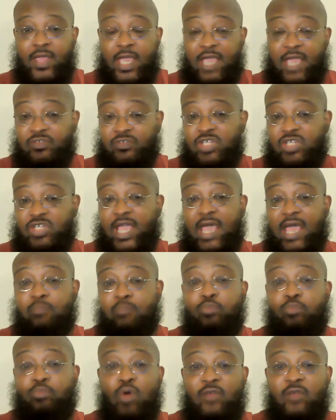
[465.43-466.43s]
If she
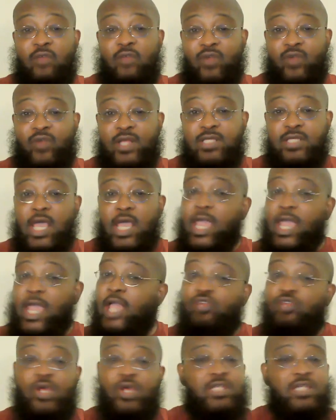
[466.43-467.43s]
had boyfriends,
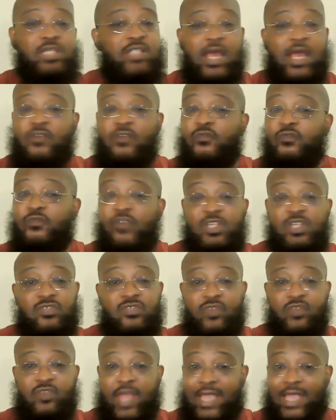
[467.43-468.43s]
Hijrah is not a fix
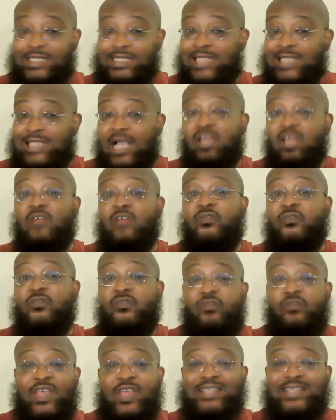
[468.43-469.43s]
for that. It's not going to
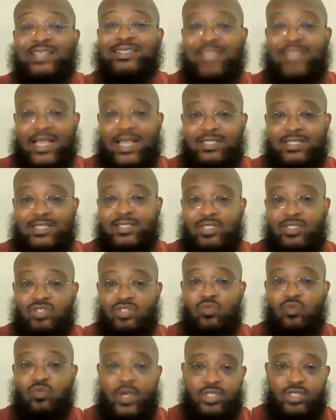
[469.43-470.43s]
fix that
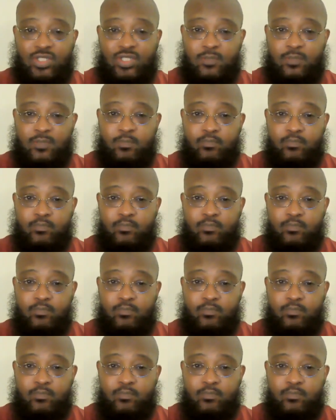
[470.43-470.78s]
situation.